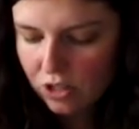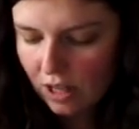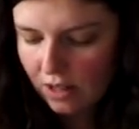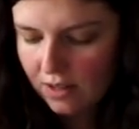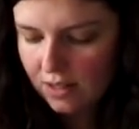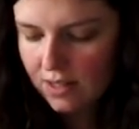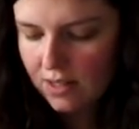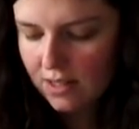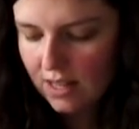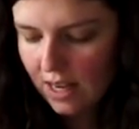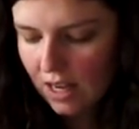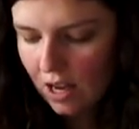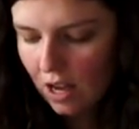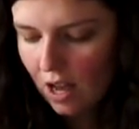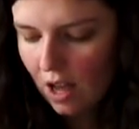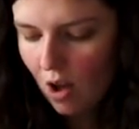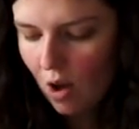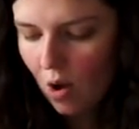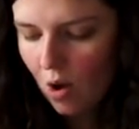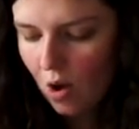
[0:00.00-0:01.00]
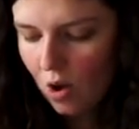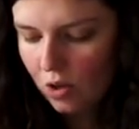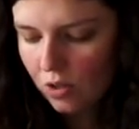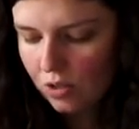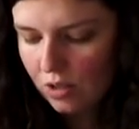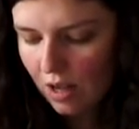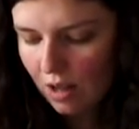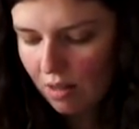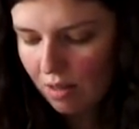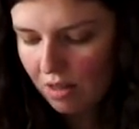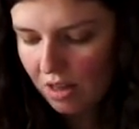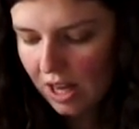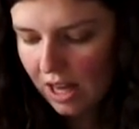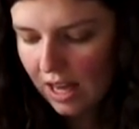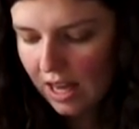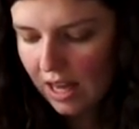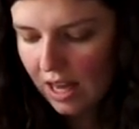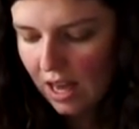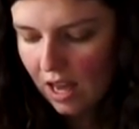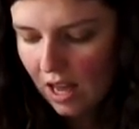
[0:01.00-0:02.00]
Now the sticker on
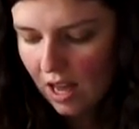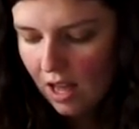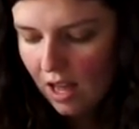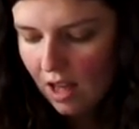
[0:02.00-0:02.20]
the